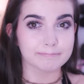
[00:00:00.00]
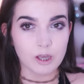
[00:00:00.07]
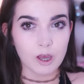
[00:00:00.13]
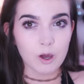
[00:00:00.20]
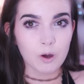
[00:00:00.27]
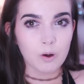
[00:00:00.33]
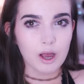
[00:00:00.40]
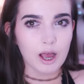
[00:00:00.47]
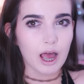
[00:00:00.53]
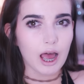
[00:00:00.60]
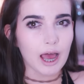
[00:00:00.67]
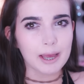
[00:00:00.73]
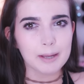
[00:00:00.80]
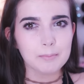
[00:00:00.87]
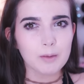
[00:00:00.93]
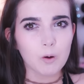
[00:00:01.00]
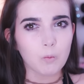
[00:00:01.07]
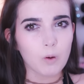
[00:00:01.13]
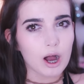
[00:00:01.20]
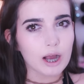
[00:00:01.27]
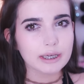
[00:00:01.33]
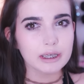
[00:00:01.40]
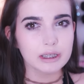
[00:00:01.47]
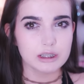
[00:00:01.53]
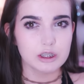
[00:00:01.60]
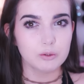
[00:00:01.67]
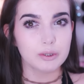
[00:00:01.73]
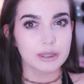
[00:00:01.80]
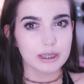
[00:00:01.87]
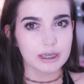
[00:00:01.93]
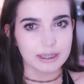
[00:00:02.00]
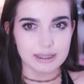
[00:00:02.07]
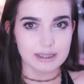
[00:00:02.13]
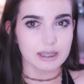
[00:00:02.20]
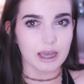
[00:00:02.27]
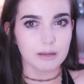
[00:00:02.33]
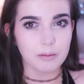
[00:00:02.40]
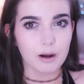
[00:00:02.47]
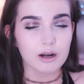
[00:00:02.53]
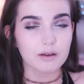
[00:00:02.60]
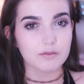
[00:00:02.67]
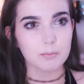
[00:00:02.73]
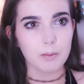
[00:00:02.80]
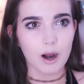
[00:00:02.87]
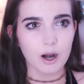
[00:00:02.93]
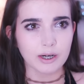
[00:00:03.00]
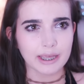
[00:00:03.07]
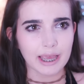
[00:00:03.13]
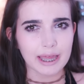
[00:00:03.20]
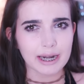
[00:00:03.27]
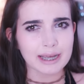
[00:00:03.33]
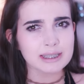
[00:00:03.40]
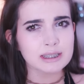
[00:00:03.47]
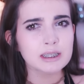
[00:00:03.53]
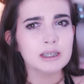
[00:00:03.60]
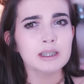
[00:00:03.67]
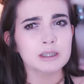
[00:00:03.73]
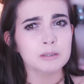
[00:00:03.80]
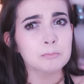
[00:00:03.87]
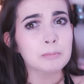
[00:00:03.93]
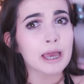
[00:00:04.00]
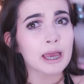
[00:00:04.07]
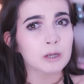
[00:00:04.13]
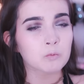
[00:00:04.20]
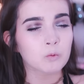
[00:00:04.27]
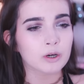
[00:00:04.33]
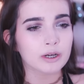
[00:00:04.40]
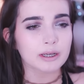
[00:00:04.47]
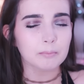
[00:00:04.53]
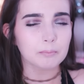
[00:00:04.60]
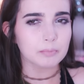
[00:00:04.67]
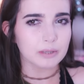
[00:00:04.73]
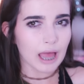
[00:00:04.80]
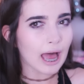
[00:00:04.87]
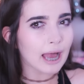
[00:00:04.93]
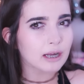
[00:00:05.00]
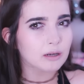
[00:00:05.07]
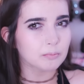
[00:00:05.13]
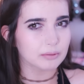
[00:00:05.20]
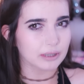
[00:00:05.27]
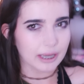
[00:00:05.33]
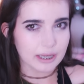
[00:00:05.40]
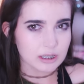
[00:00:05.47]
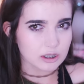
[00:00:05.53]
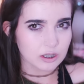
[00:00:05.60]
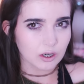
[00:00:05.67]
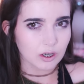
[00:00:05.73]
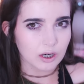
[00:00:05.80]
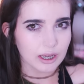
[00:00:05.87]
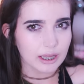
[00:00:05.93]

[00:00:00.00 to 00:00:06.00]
So I'm walking to the inside part of the party and I see this man wearing a black blazer.